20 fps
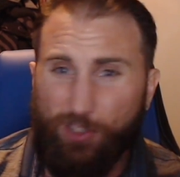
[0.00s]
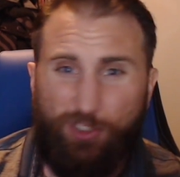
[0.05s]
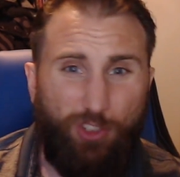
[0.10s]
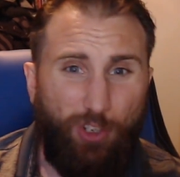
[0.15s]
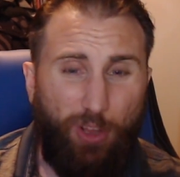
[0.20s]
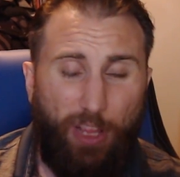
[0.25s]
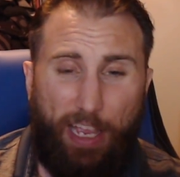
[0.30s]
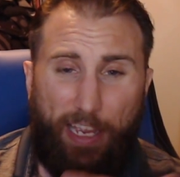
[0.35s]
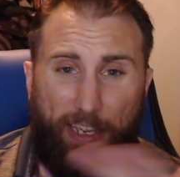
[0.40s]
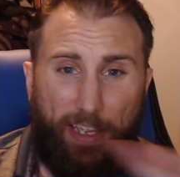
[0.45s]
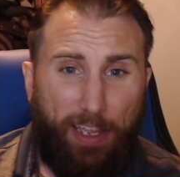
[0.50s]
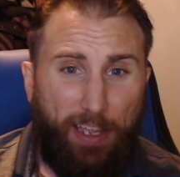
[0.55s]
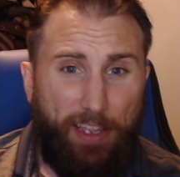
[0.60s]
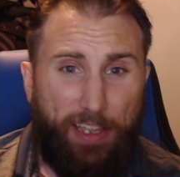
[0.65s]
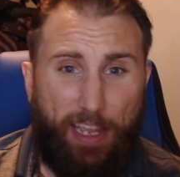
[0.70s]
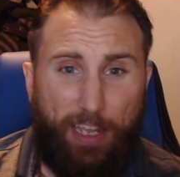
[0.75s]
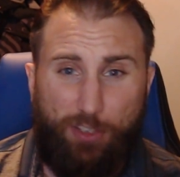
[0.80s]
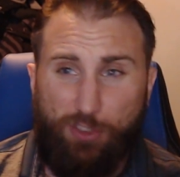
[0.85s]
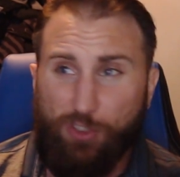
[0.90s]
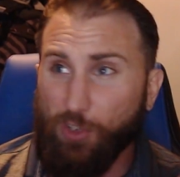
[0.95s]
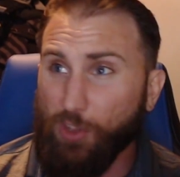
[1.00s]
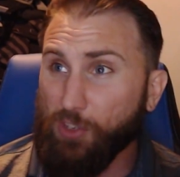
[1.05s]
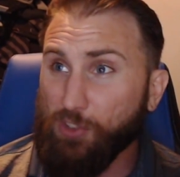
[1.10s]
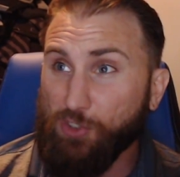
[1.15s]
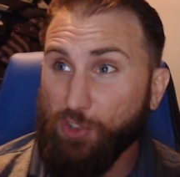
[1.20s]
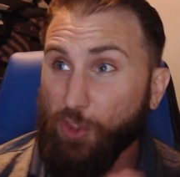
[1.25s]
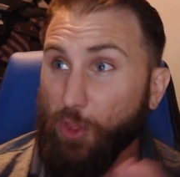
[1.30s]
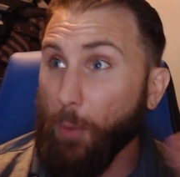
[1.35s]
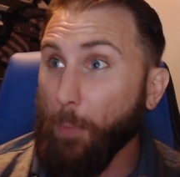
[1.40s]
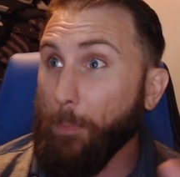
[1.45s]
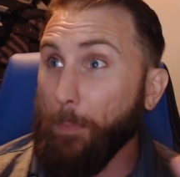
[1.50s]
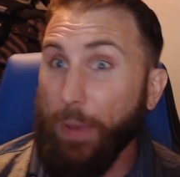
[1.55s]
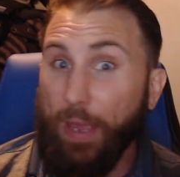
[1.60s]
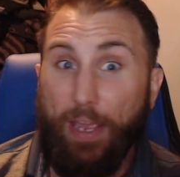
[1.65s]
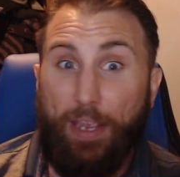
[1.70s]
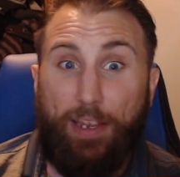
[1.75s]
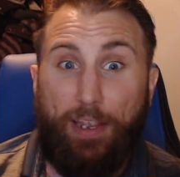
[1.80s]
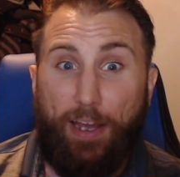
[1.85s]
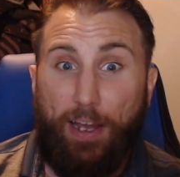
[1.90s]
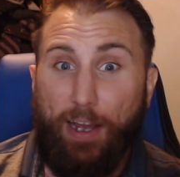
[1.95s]
So like, yeah, so so the
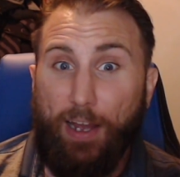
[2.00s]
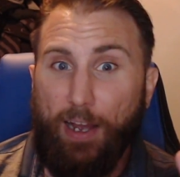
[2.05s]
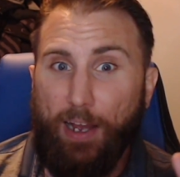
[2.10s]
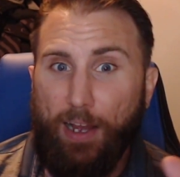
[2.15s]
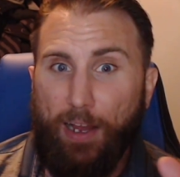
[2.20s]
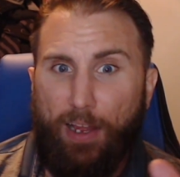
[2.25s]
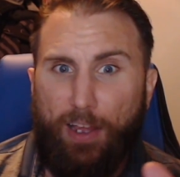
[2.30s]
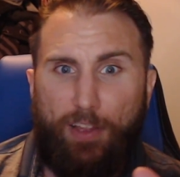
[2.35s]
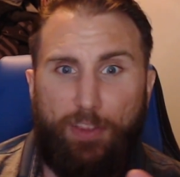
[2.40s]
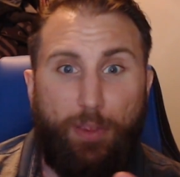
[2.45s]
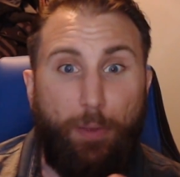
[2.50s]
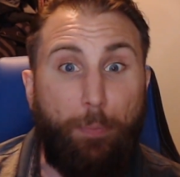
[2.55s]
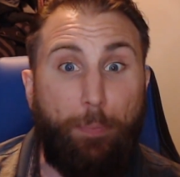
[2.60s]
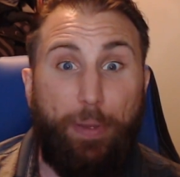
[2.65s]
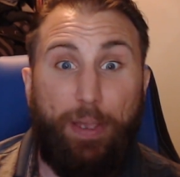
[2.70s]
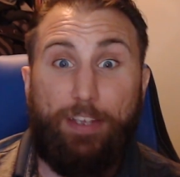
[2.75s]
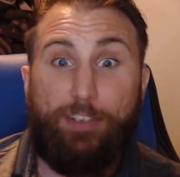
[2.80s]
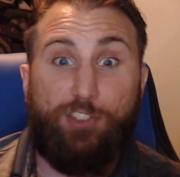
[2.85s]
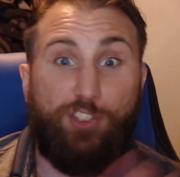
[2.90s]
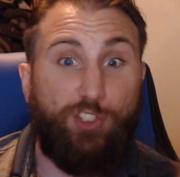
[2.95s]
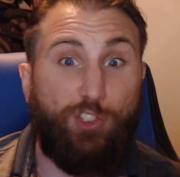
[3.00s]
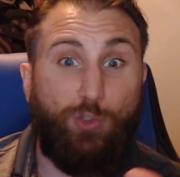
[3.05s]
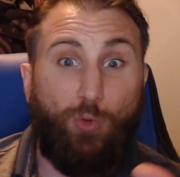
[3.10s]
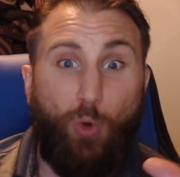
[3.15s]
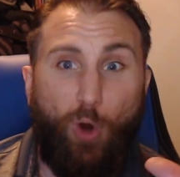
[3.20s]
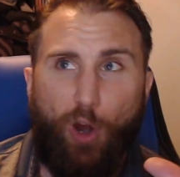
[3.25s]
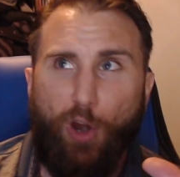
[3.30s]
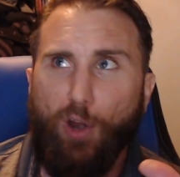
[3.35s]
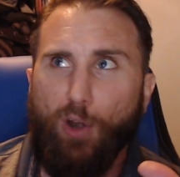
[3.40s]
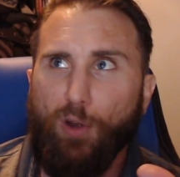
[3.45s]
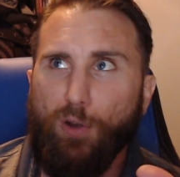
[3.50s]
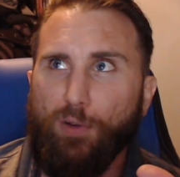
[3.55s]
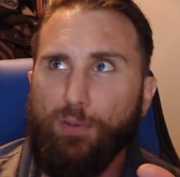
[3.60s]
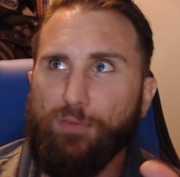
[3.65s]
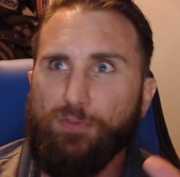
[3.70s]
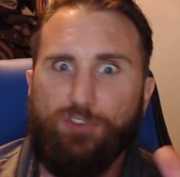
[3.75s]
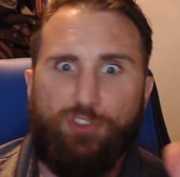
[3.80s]
big uh the big swerve,